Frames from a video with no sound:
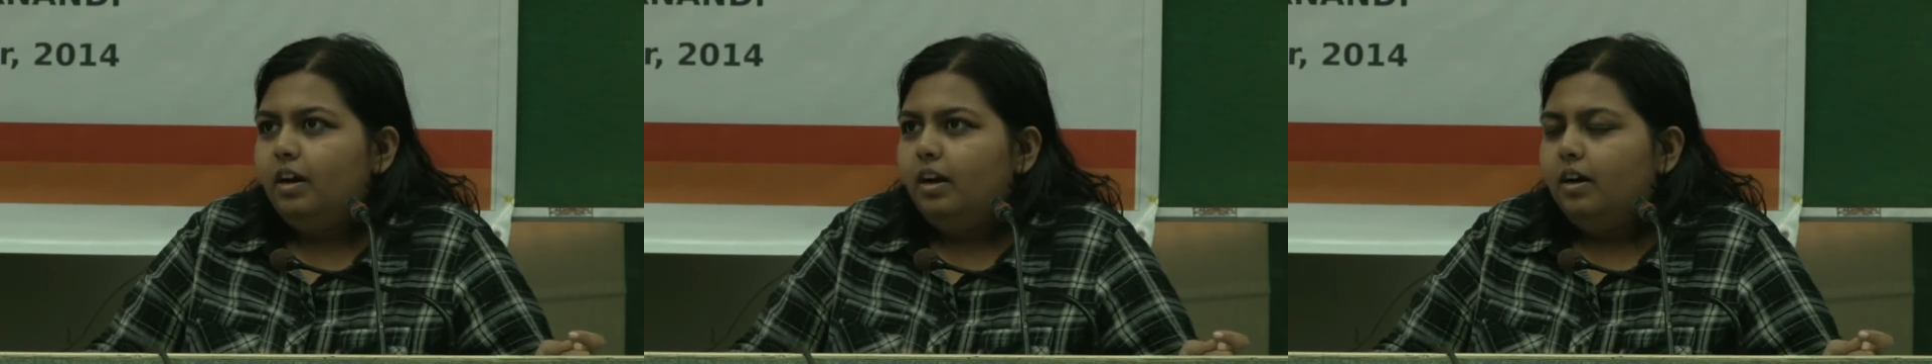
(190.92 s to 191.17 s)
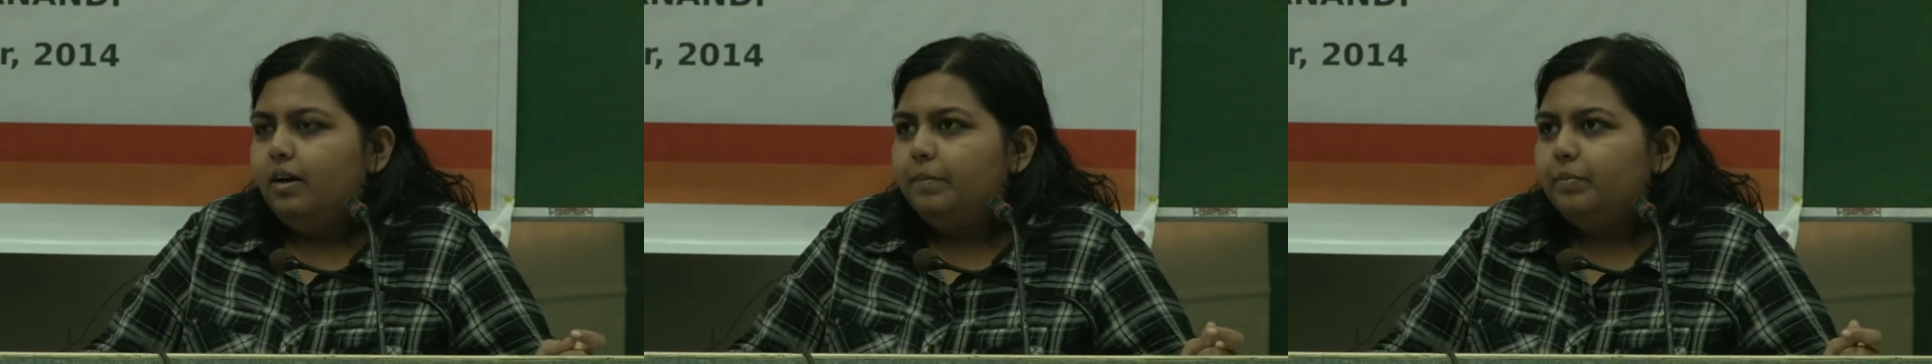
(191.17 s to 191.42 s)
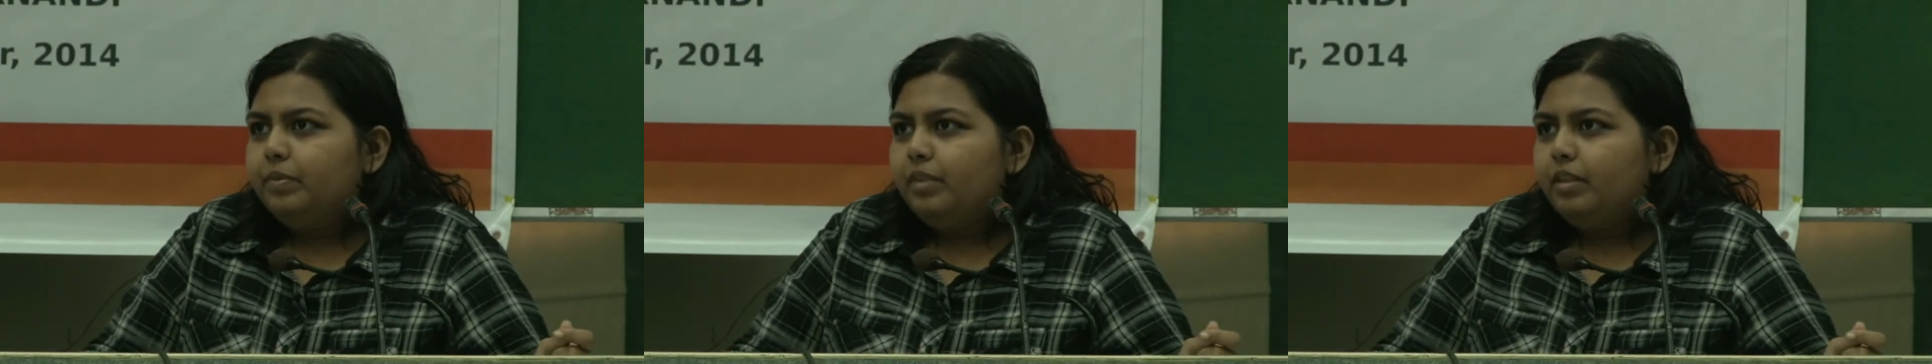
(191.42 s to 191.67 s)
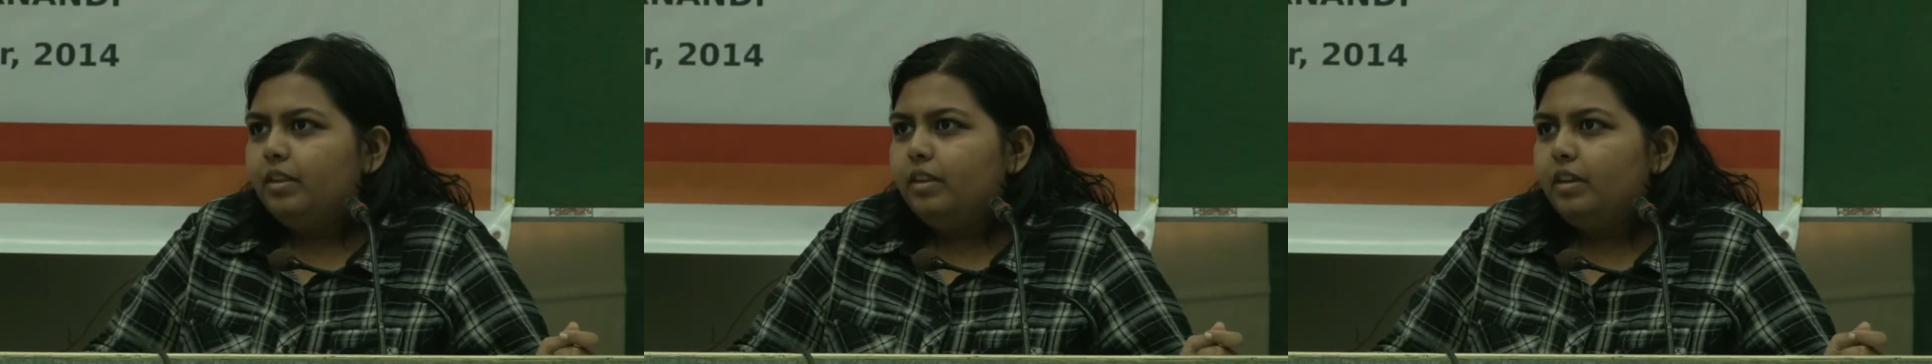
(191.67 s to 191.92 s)
Um,
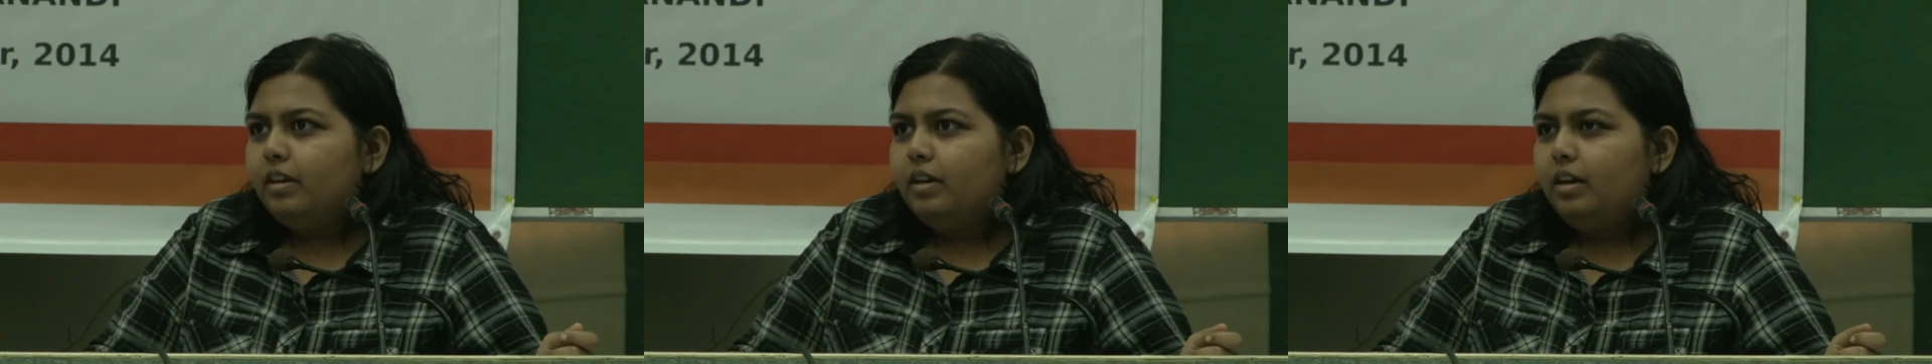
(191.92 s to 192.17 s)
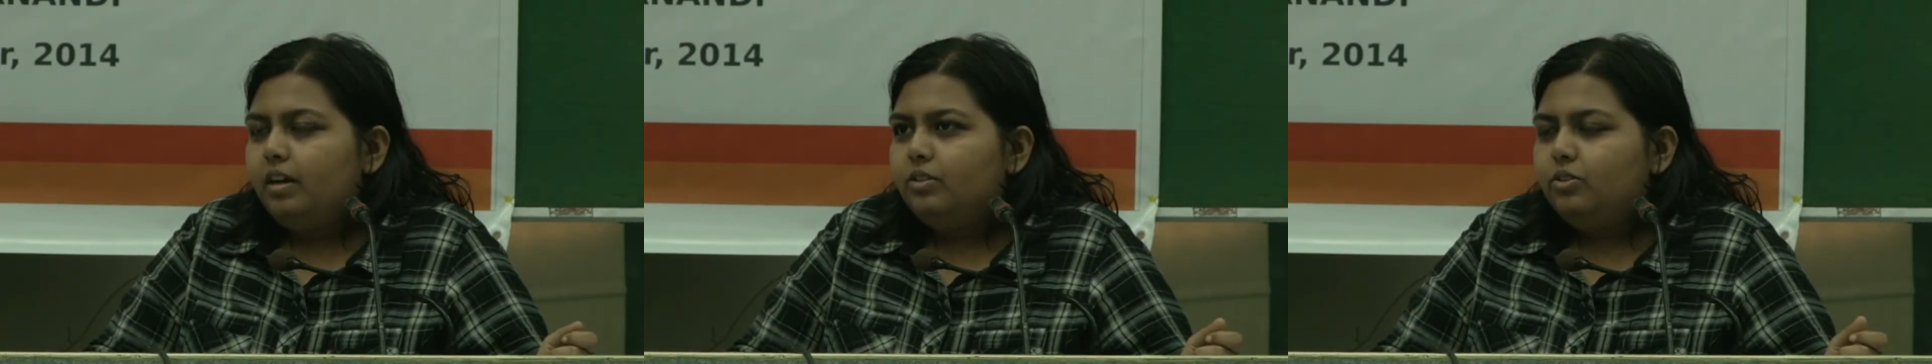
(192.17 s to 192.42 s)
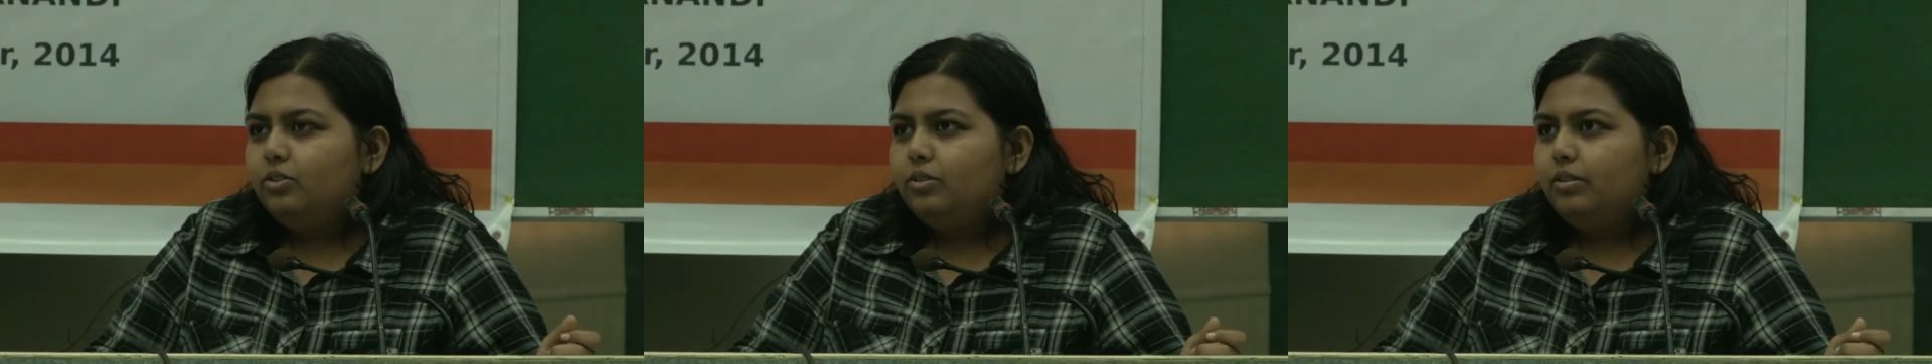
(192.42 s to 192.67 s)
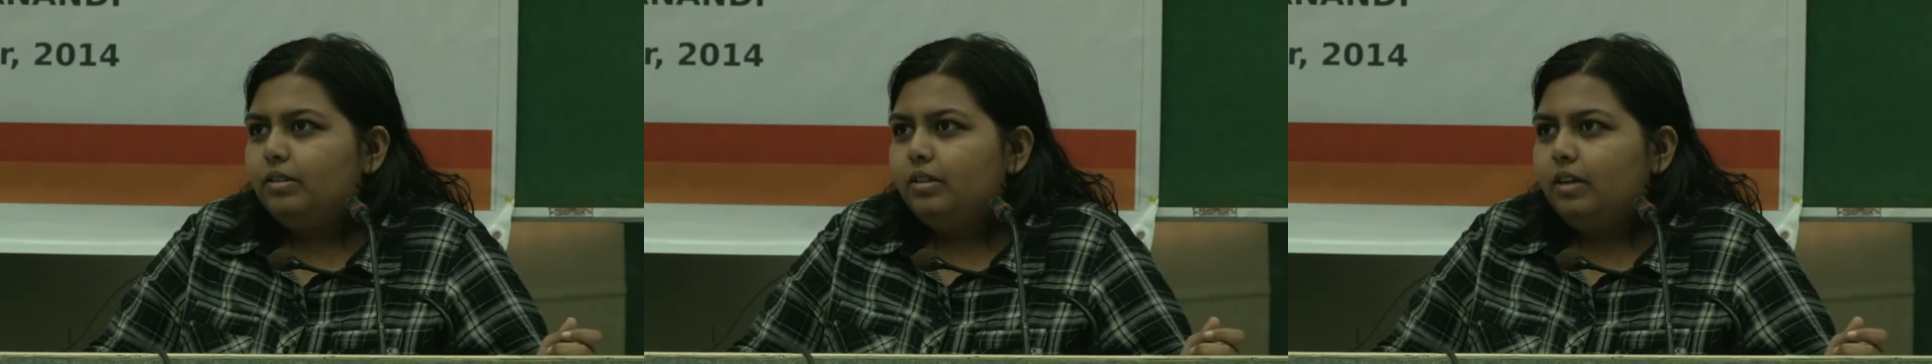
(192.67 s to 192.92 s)
so
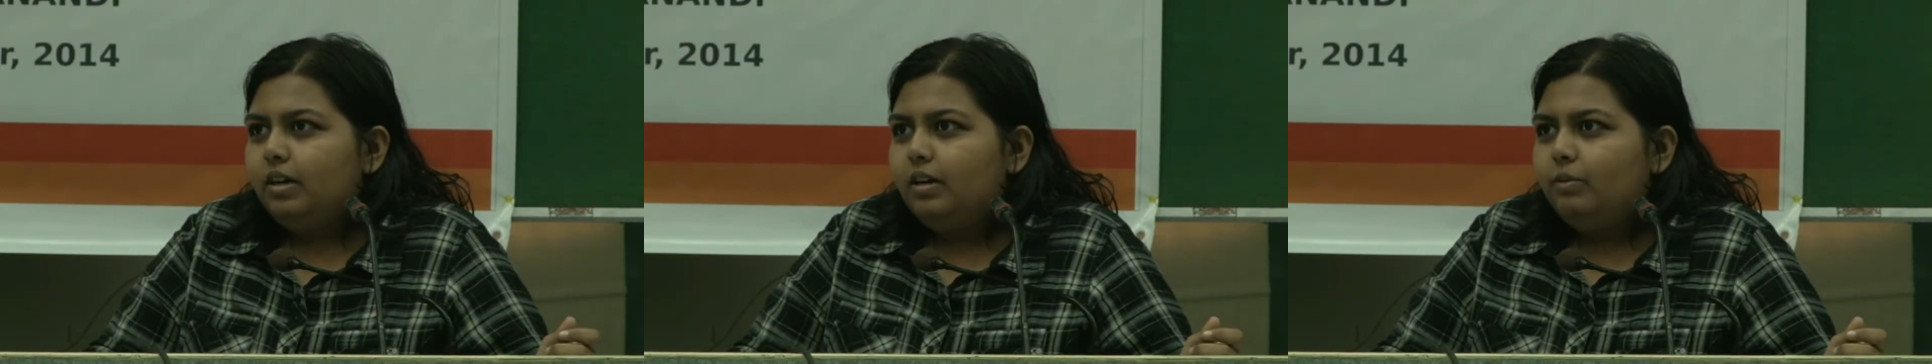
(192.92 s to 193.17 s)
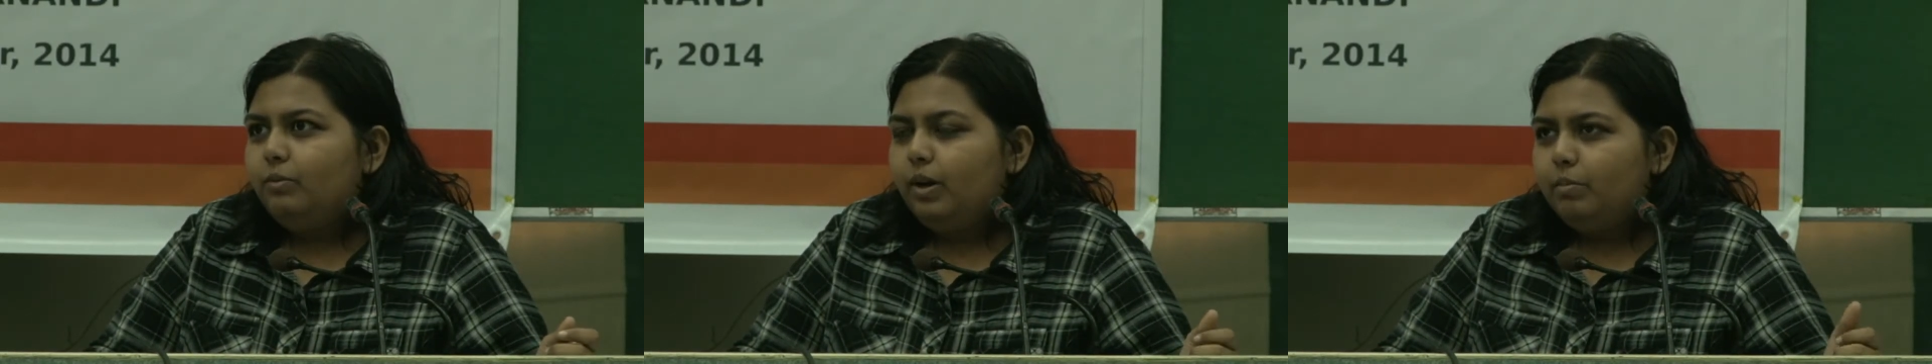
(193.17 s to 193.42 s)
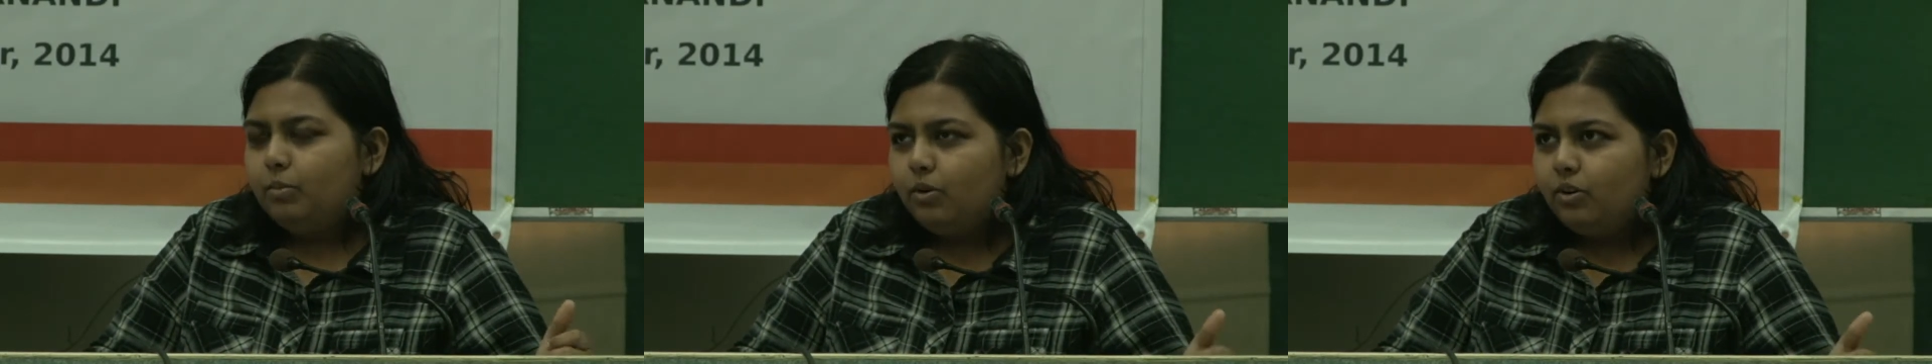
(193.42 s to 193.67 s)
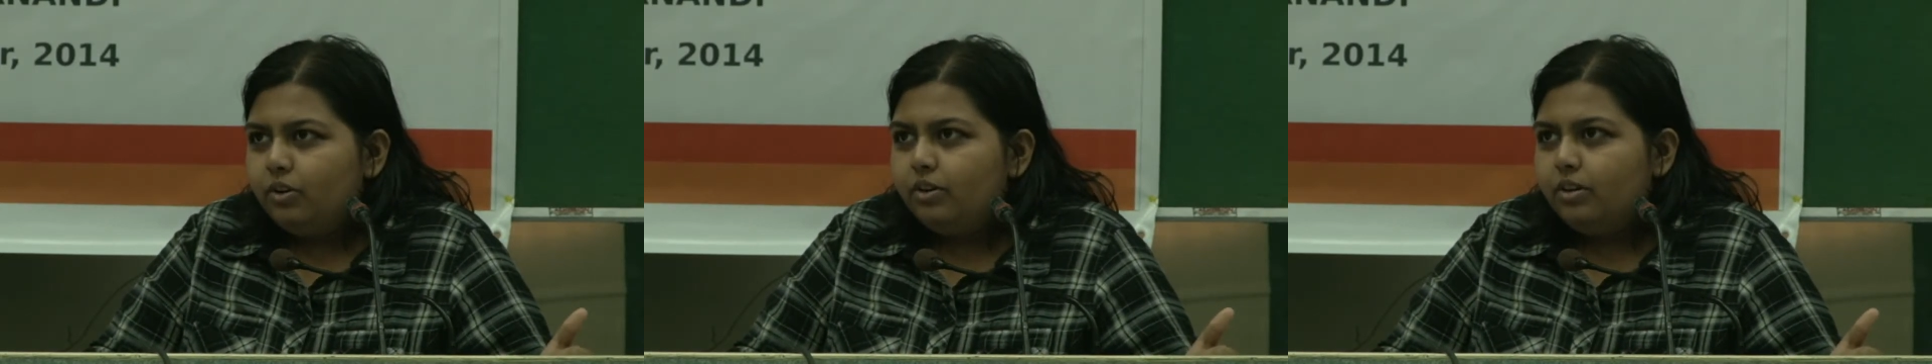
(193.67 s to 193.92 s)
one more